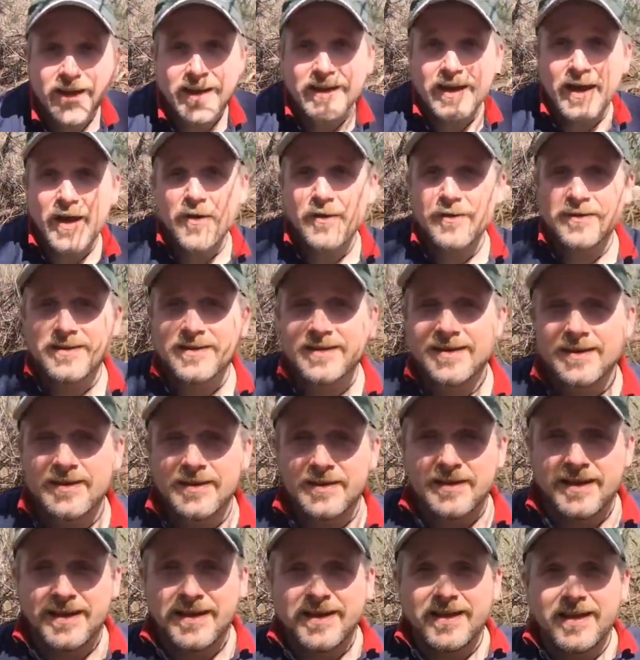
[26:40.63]
Check it out.
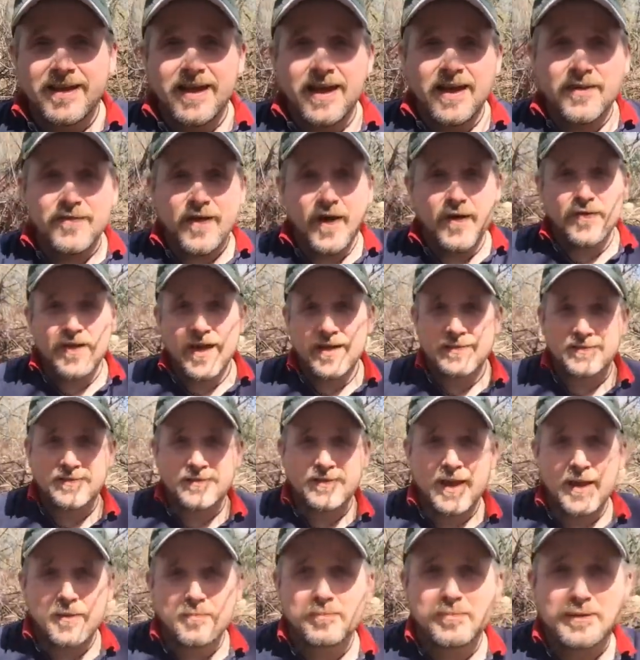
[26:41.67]
I found that
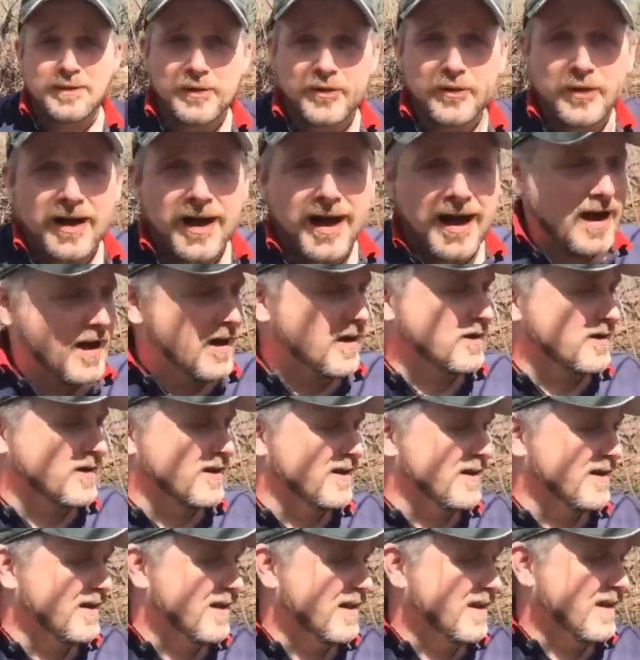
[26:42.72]
same blue car
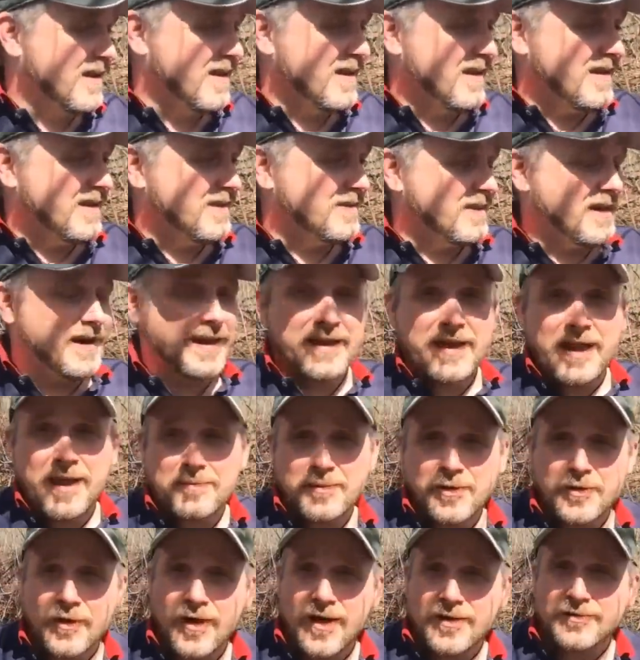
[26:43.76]
that I
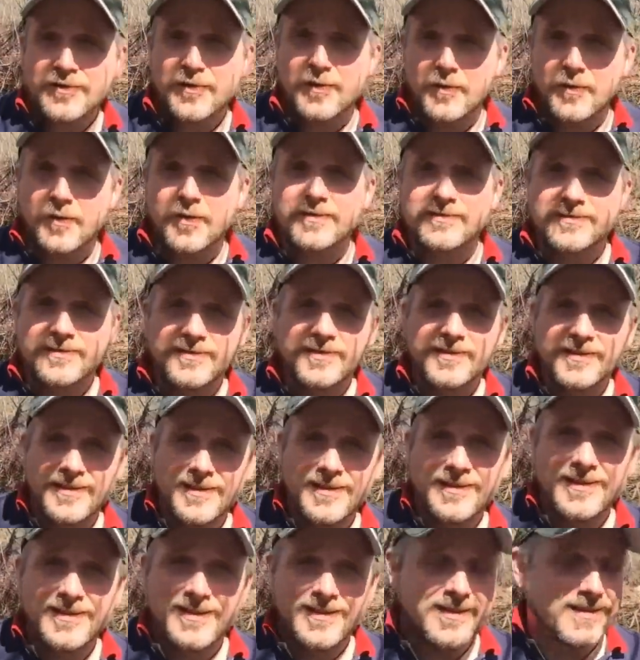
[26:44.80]
came across in the woods
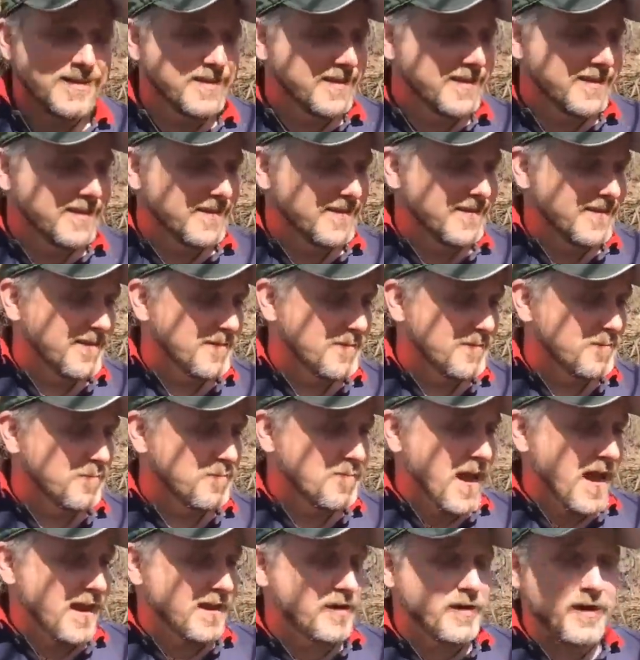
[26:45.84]

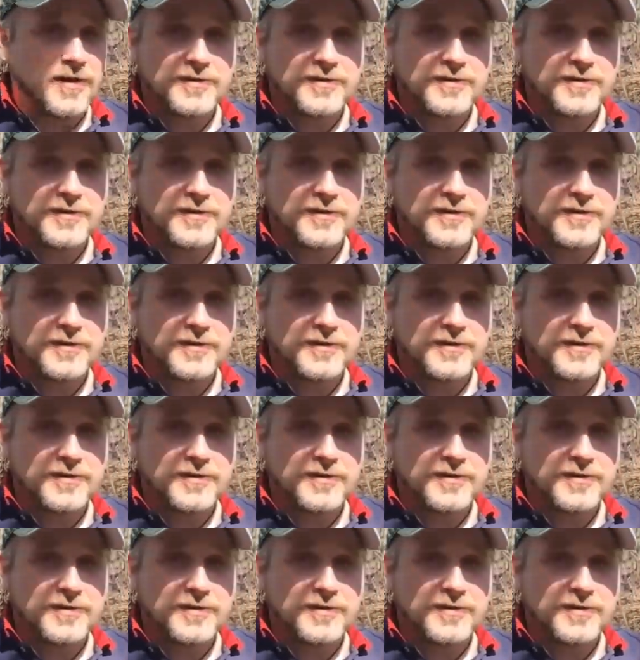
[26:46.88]
back